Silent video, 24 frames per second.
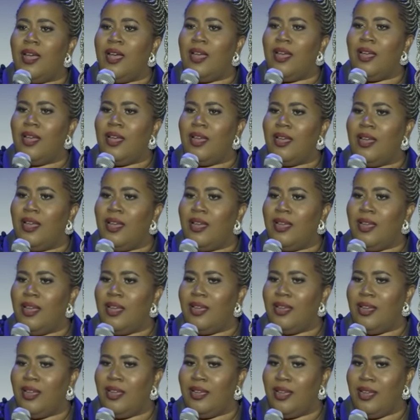
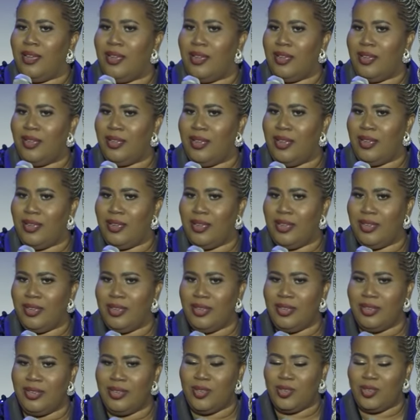
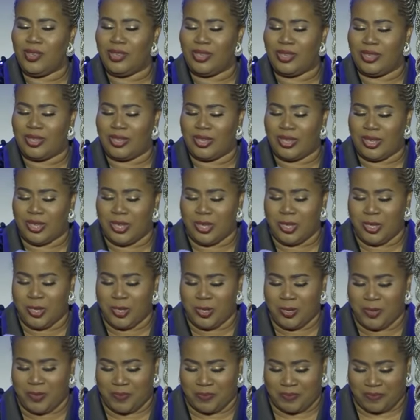
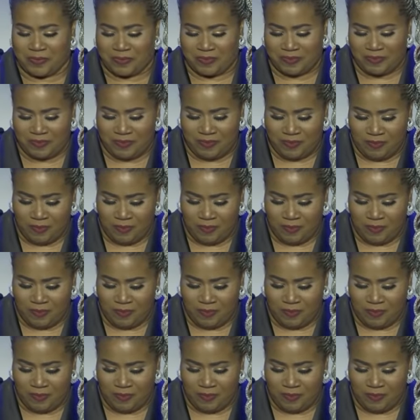Nothing is said.